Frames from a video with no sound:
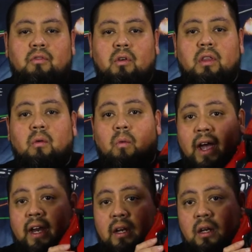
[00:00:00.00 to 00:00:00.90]
for the
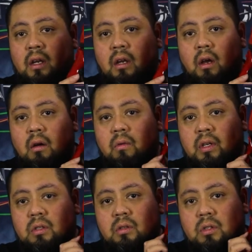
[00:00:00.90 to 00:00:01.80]
white
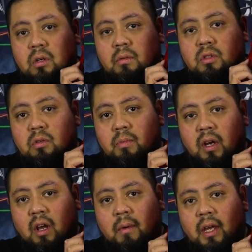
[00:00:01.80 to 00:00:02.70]
original Stormtrooper
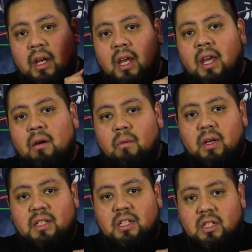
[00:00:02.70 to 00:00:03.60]
helmet
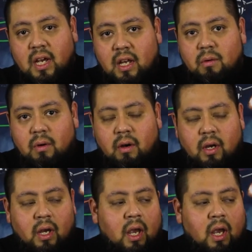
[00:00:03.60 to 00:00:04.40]
was in January.